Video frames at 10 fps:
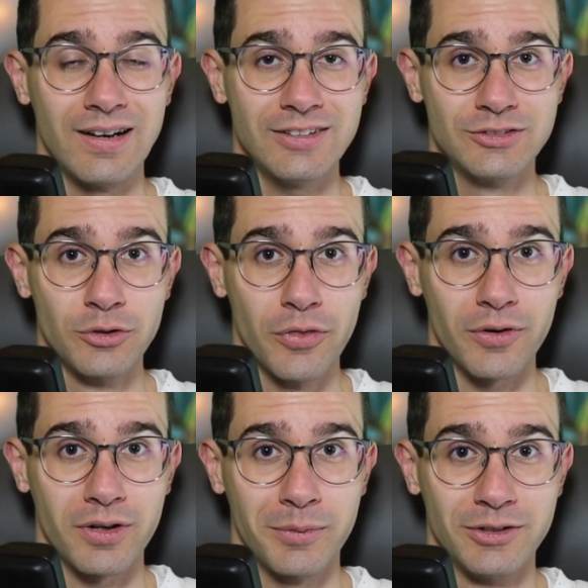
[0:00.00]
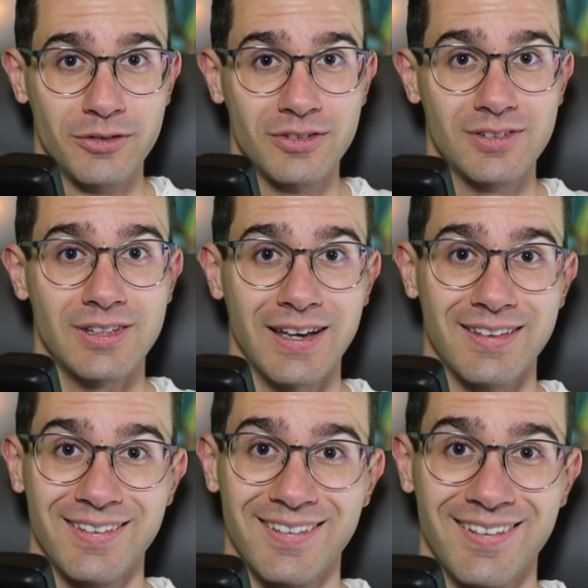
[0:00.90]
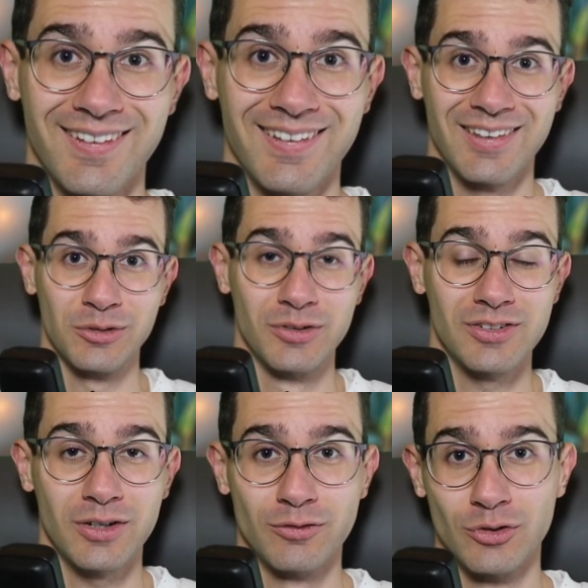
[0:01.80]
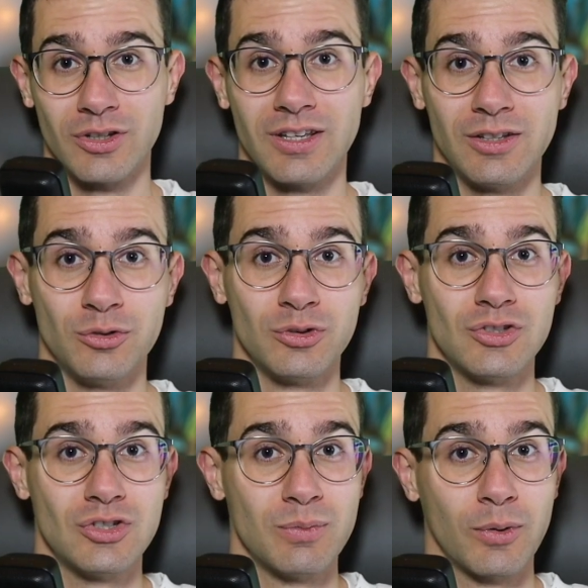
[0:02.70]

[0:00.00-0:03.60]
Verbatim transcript: let's do 30 minutes instead. So instead of using UTC